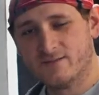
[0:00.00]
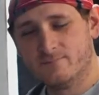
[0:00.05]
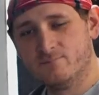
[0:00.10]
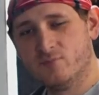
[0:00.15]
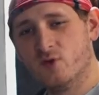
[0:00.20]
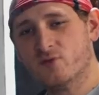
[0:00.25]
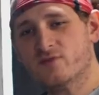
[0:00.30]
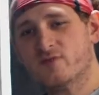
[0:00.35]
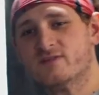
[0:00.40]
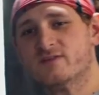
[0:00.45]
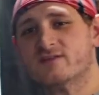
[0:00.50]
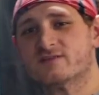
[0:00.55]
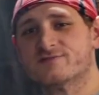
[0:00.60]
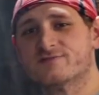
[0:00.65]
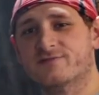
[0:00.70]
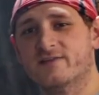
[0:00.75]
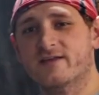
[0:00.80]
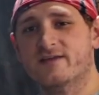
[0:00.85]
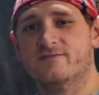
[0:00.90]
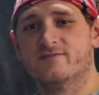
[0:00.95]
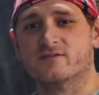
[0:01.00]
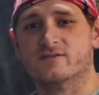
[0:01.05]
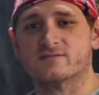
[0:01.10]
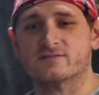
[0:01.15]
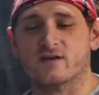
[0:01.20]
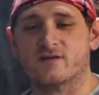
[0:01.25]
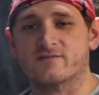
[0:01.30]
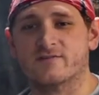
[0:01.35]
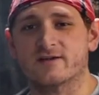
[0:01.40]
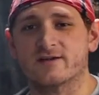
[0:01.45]
Both of these flavors
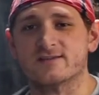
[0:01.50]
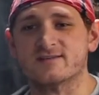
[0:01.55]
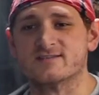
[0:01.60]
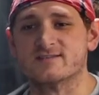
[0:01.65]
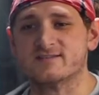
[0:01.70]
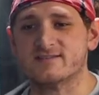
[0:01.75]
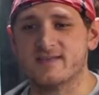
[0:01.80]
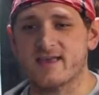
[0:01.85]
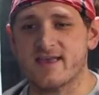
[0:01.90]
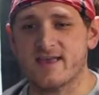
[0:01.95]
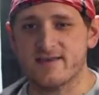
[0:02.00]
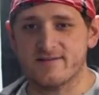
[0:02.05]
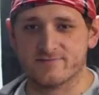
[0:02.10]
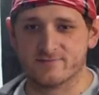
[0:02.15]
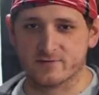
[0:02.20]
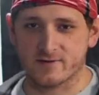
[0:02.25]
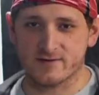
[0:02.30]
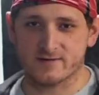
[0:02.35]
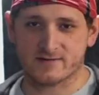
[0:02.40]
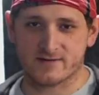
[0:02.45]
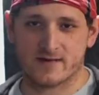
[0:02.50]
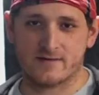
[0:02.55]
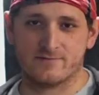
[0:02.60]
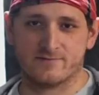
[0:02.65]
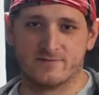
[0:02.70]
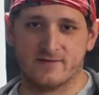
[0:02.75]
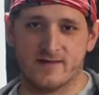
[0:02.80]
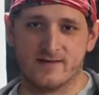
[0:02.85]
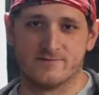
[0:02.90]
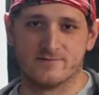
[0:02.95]
are very savory type
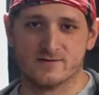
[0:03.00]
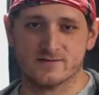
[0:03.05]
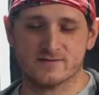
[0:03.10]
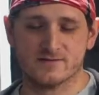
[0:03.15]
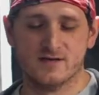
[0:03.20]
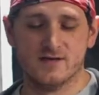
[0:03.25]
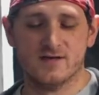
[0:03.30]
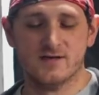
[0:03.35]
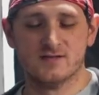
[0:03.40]
flavors.